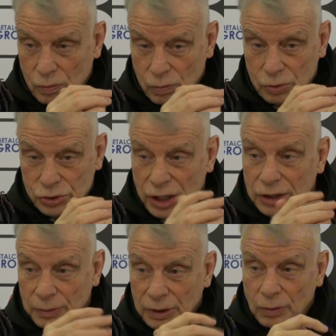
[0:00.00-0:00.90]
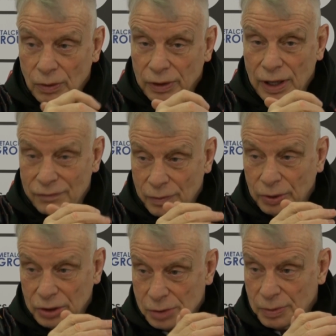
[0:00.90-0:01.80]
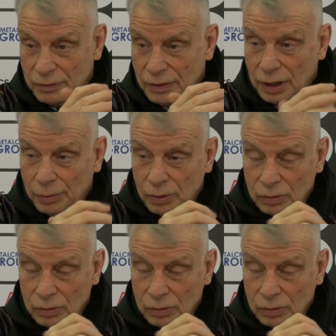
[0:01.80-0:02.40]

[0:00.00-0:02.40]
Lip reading: we genuinely want everybody to be available.